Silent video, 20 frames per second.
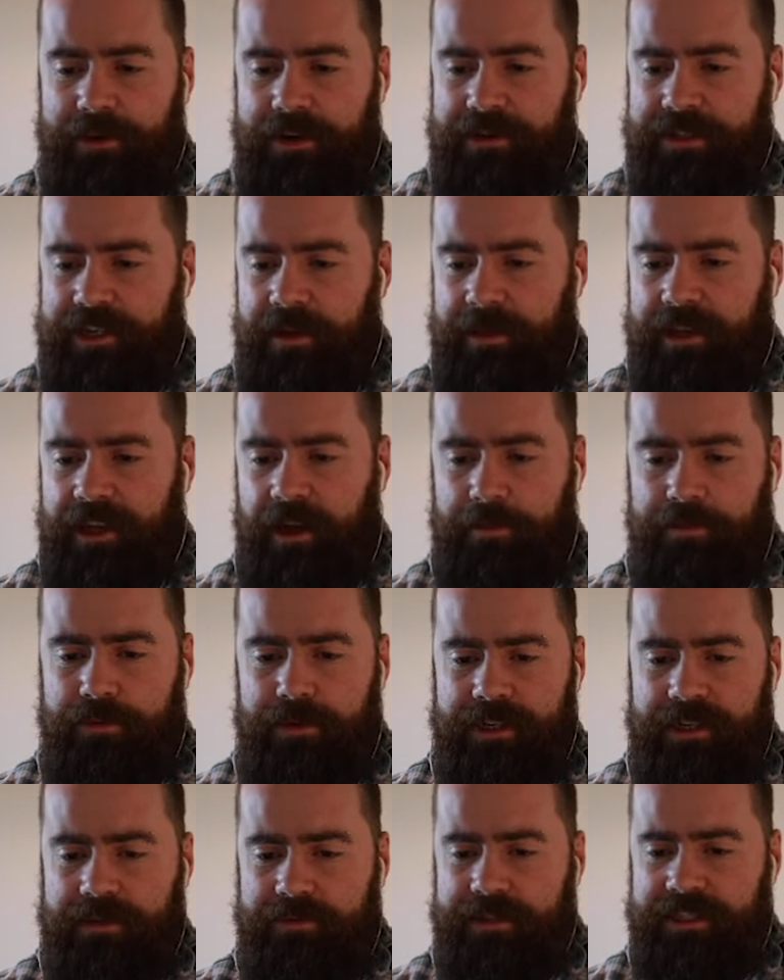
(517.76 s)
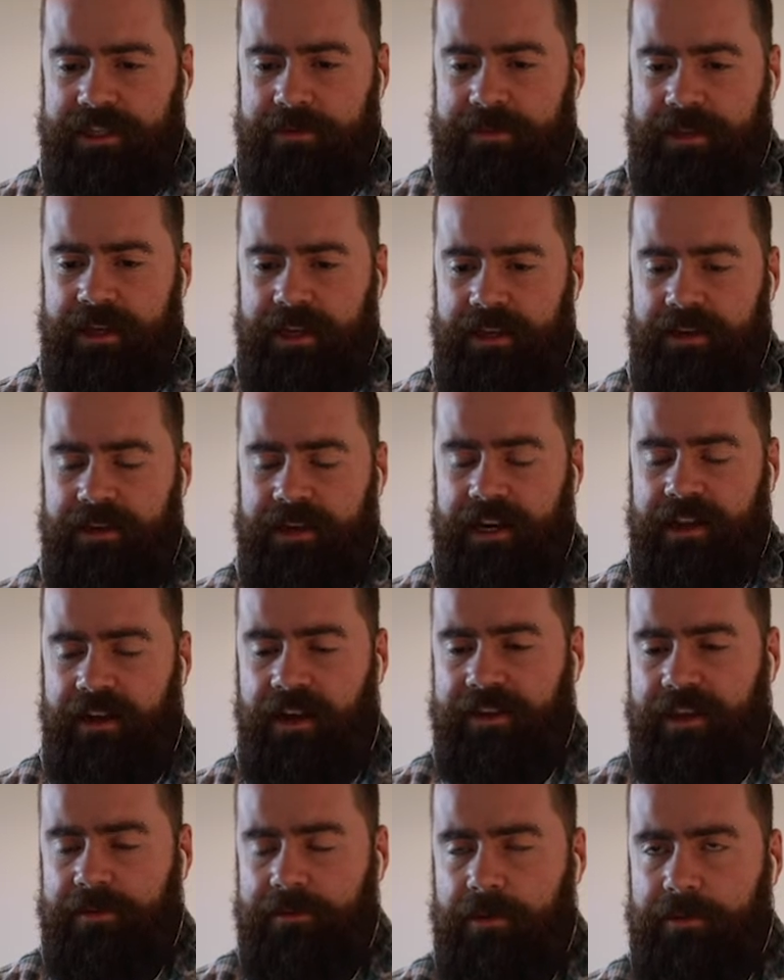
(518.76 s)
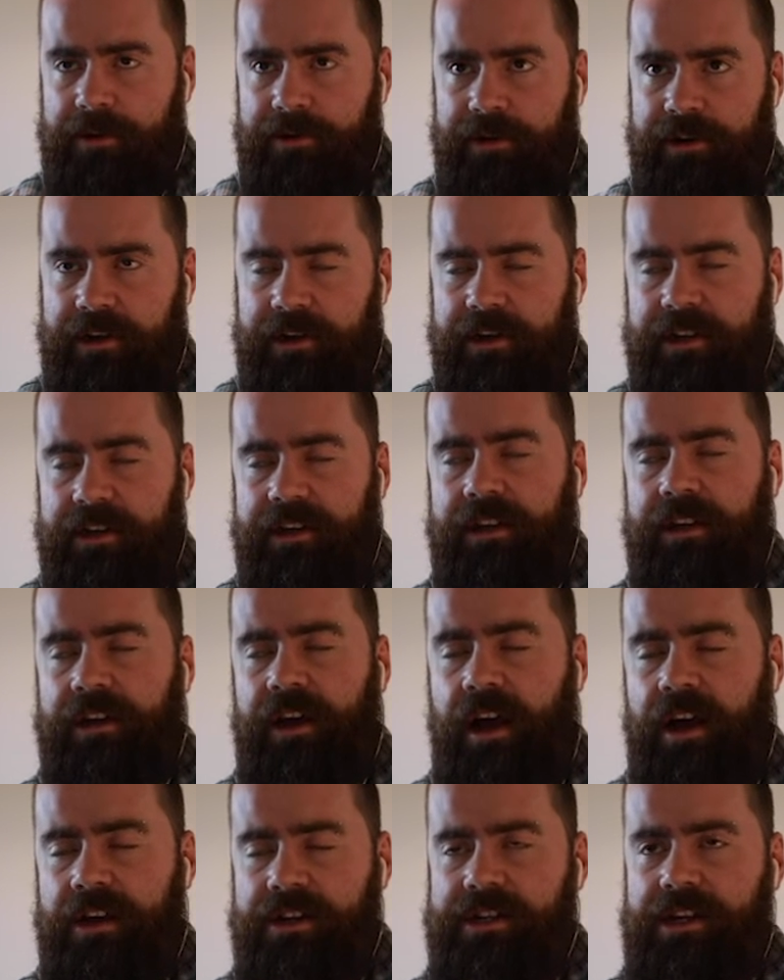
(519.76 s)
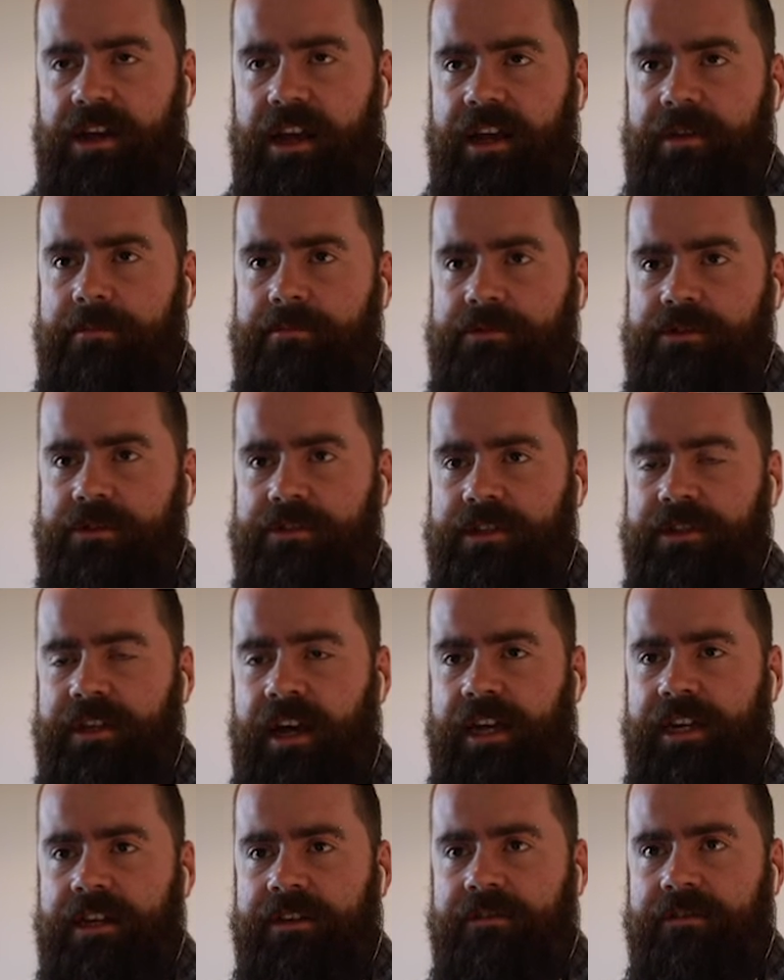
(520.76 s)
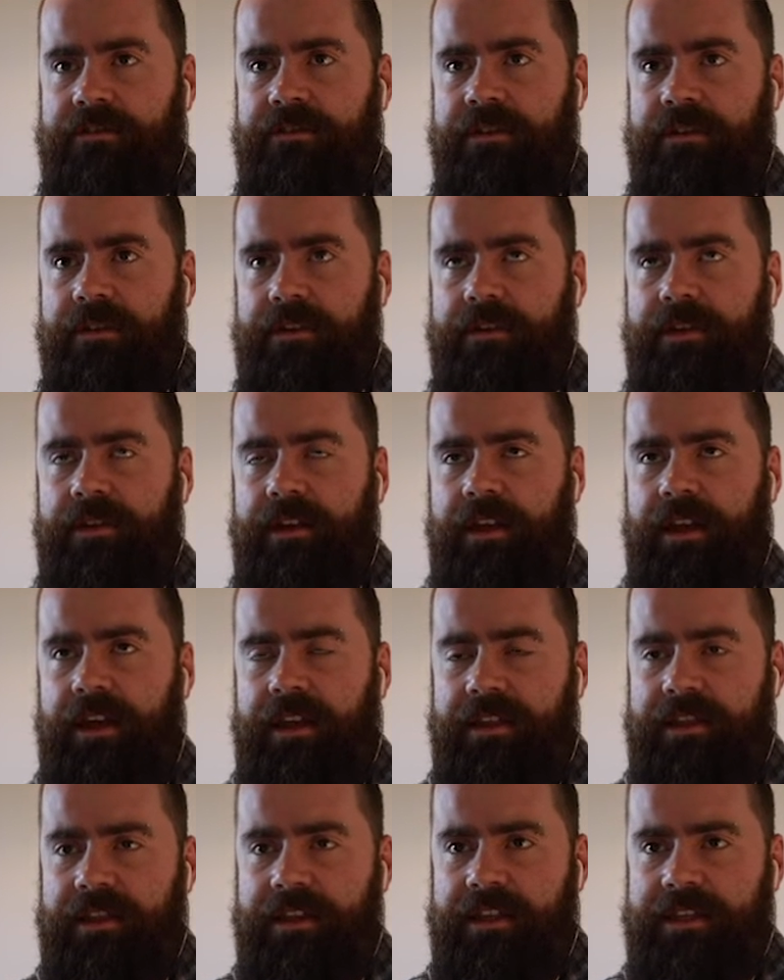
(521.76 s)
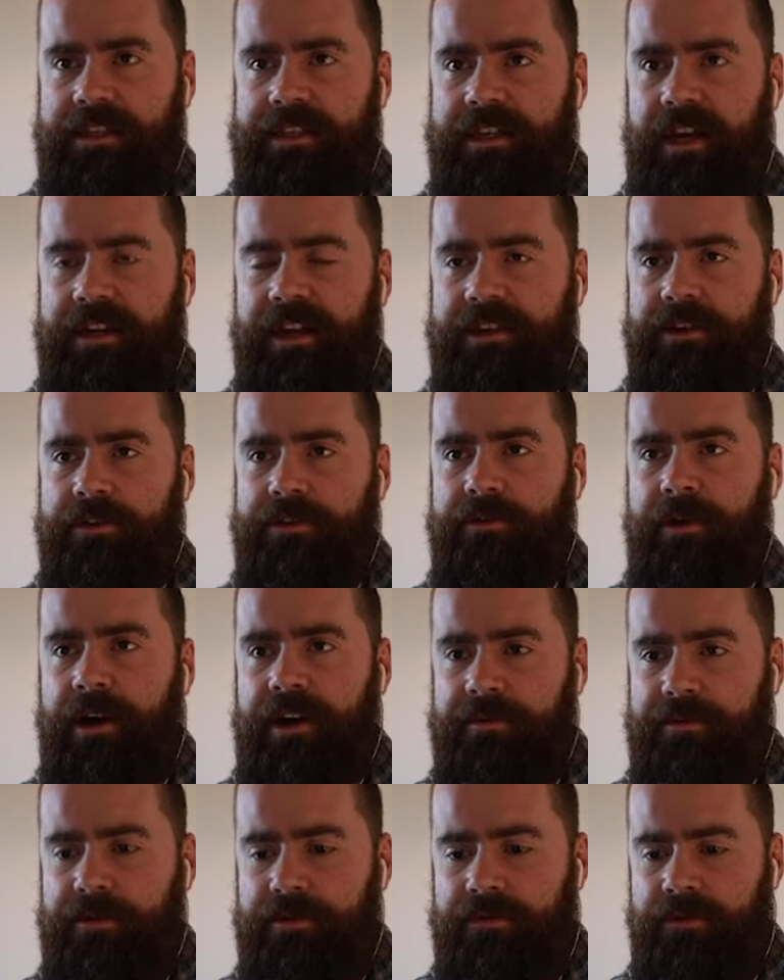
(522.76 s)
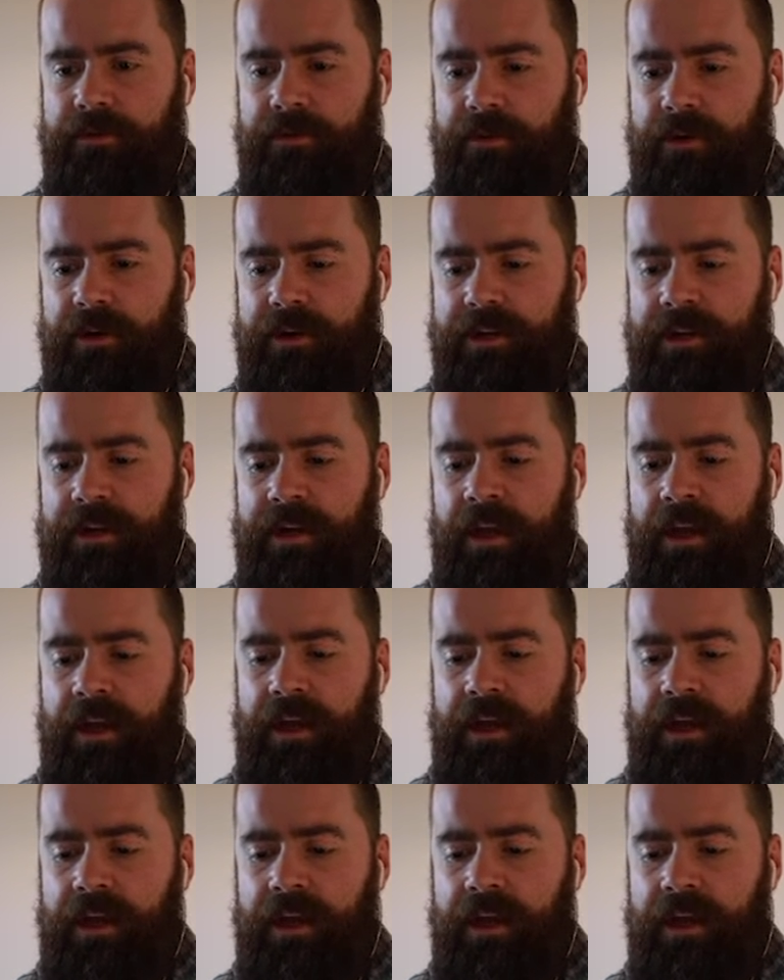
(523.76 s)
anyone who's coming up with something, you can have that moment where you're going, gosh, I'm just kind of in this and I don't know how to move forward.